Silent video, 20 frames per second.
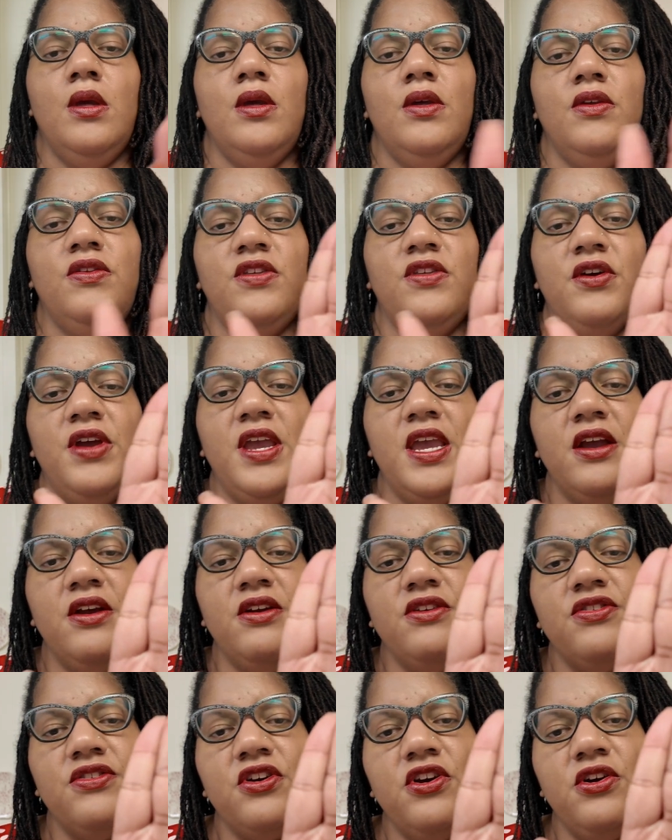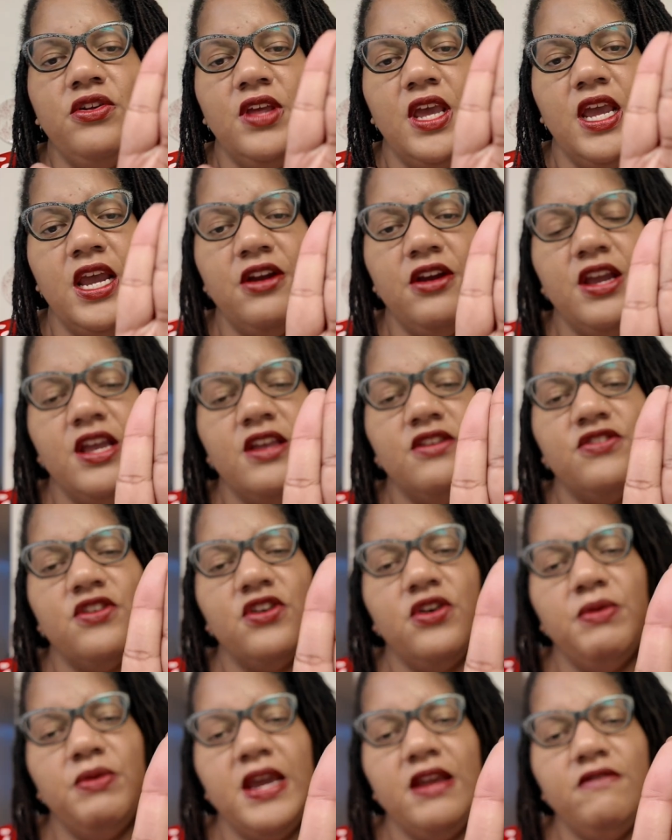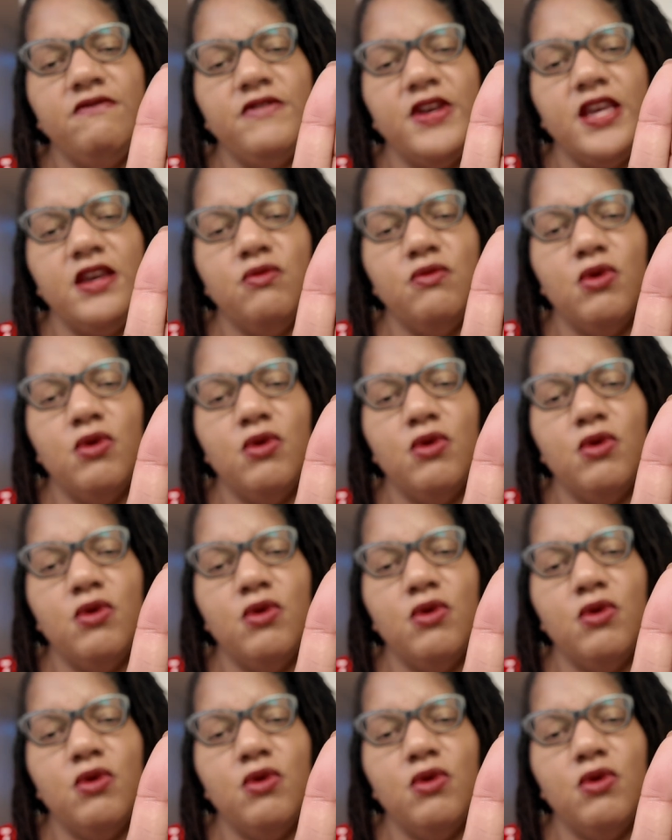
So here is a Queen V